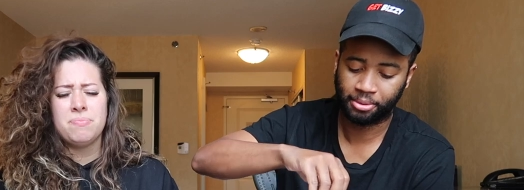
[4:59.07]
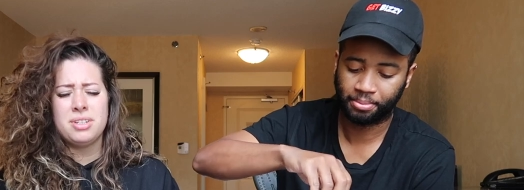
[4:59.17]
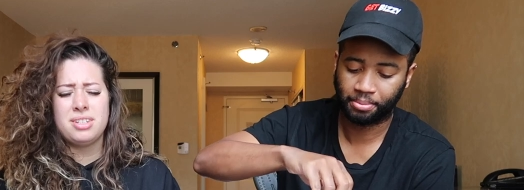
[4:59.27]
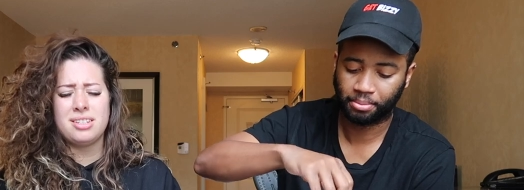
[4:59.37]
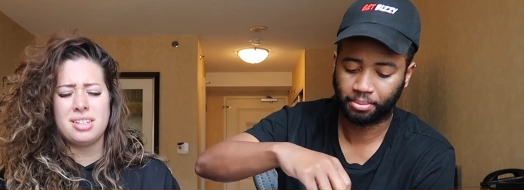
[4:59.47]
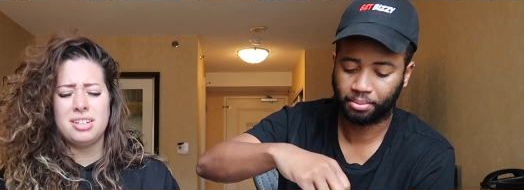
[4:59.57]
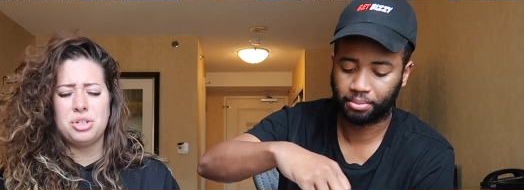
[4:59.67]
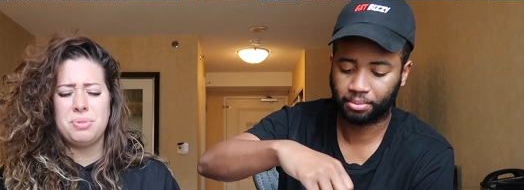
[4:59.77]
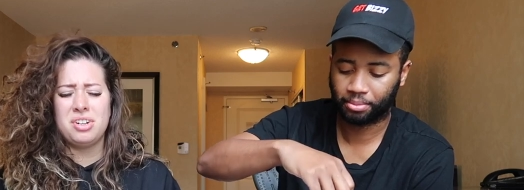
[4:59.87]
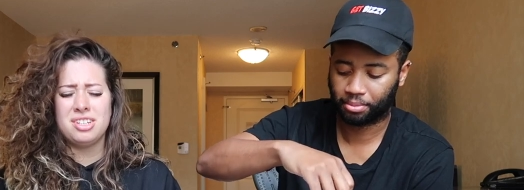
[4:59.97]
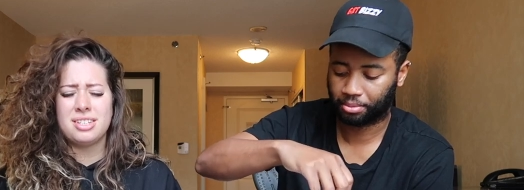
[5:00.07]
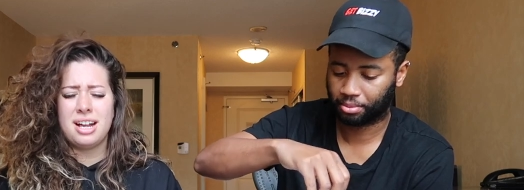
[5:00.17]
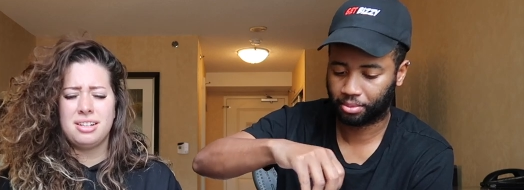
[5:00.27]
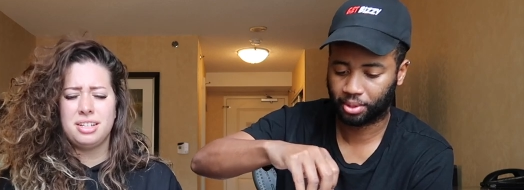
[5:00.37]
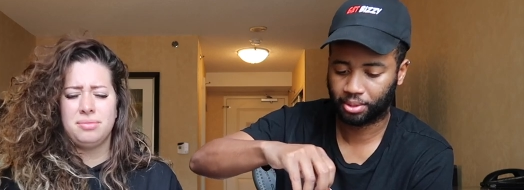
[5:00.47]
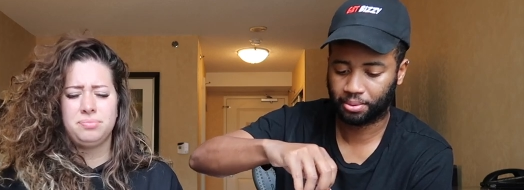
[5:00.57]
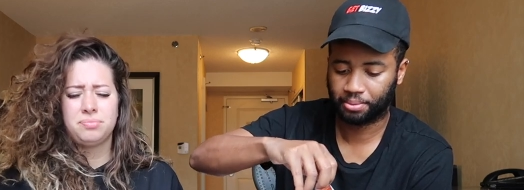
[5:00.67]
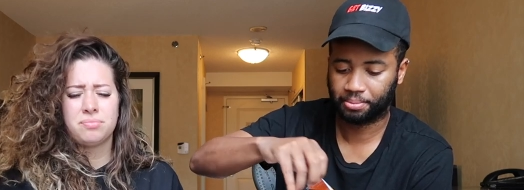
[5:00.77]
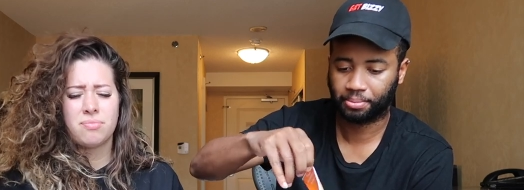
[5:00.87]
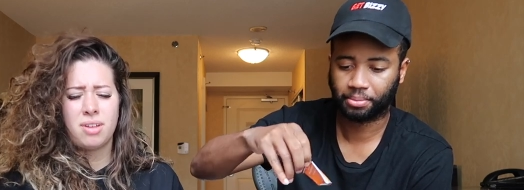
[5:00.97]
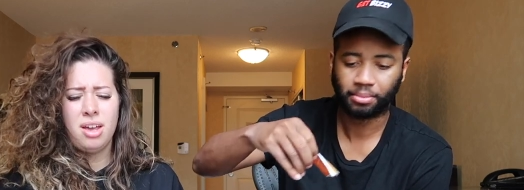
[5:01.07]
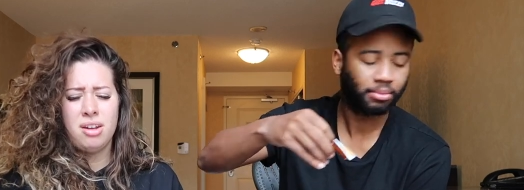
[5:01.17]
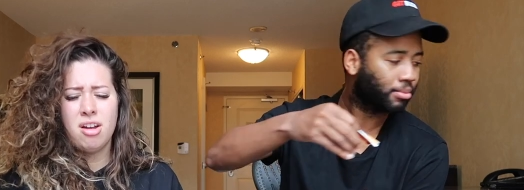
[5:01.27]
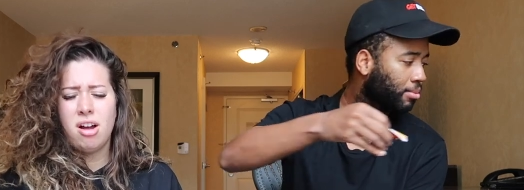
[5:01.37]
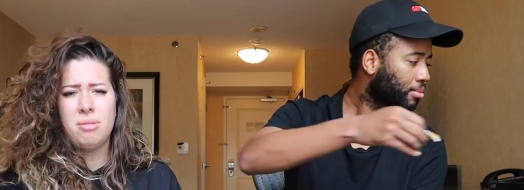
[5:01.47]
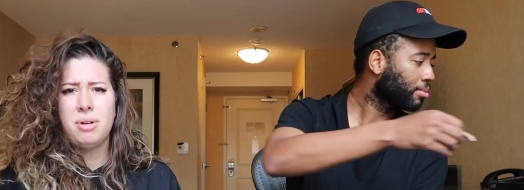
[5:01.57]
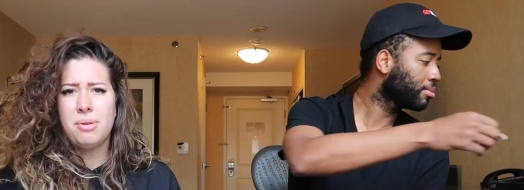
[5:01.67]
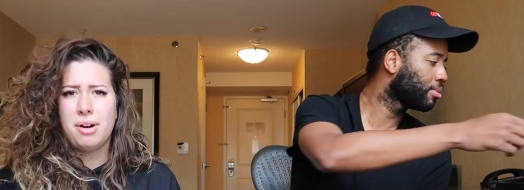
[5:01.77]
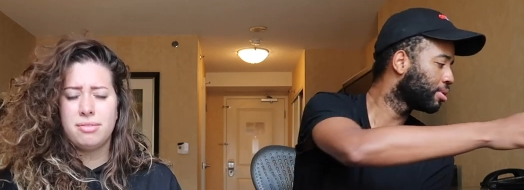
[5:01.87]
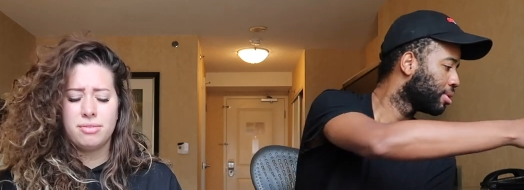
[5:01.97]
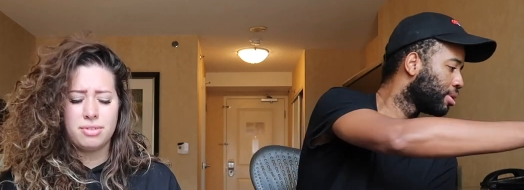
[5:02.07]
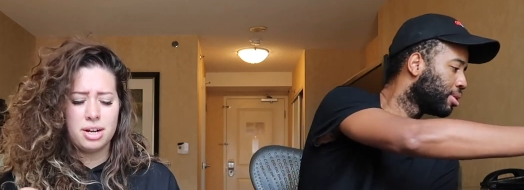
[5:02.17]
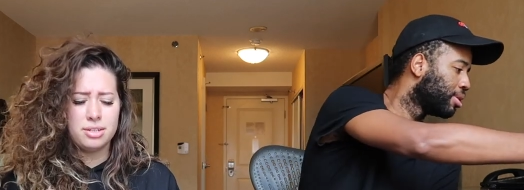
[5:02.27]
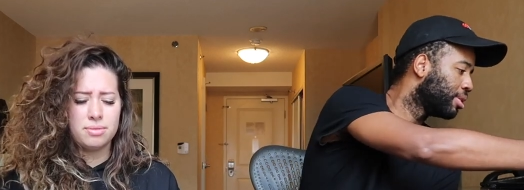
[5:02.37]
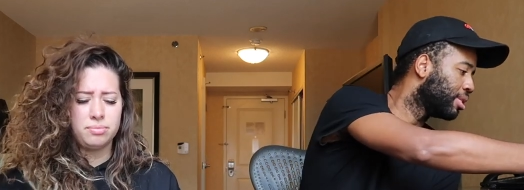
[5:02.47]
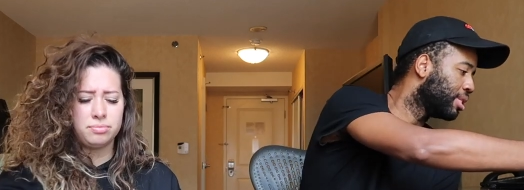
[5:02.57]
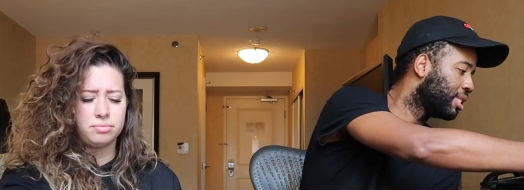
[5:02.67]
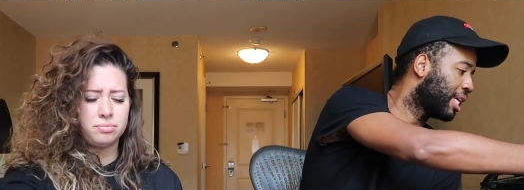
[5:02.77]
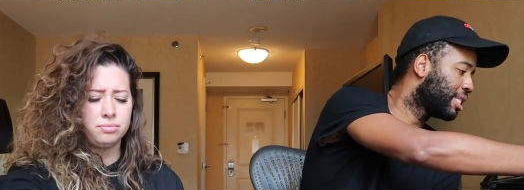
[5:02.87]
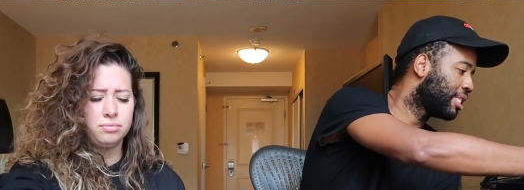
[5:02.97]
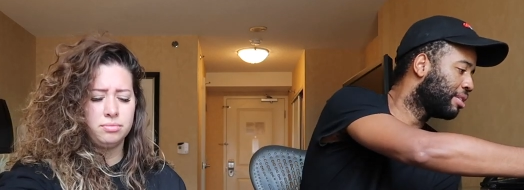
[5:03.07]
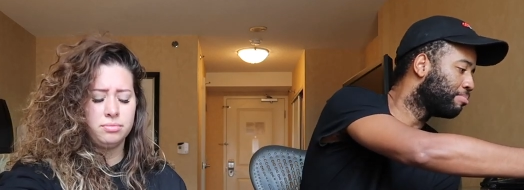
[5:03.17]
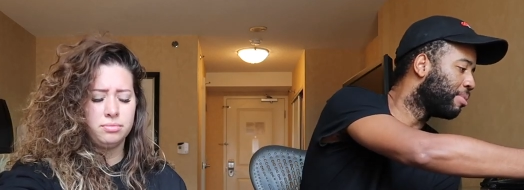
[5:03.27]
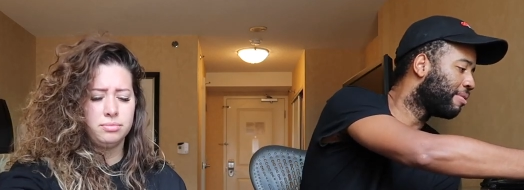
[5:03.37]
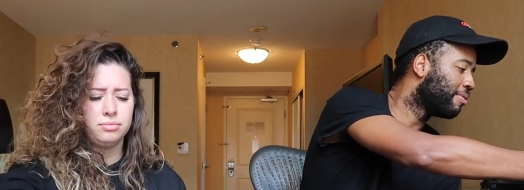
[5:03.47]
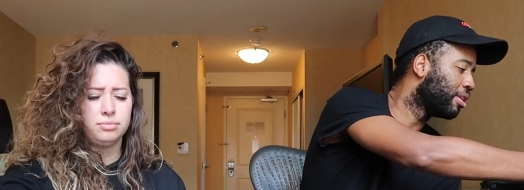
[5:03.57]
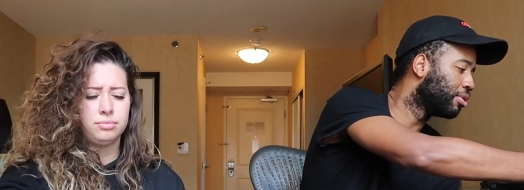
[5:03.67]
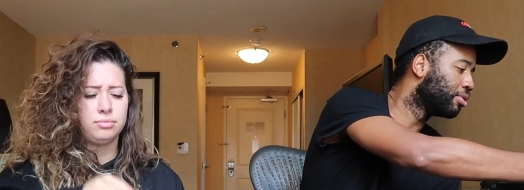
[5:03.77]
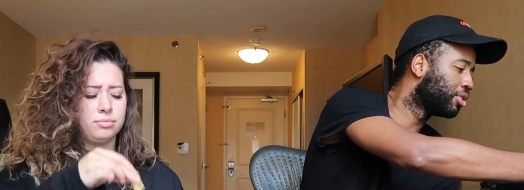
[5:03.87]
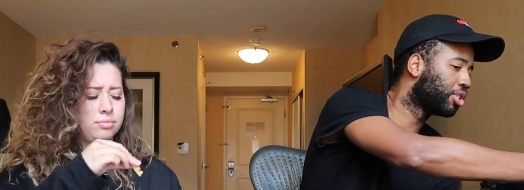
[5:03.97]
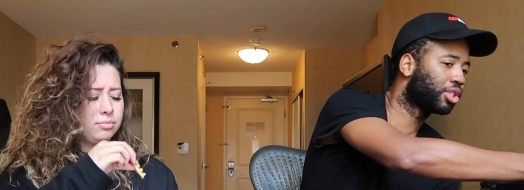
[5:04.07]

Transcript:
Speaker 1: This tastes like it should be on a salad and not on my waffle fries.
Speaker 2: Zesty buffalo.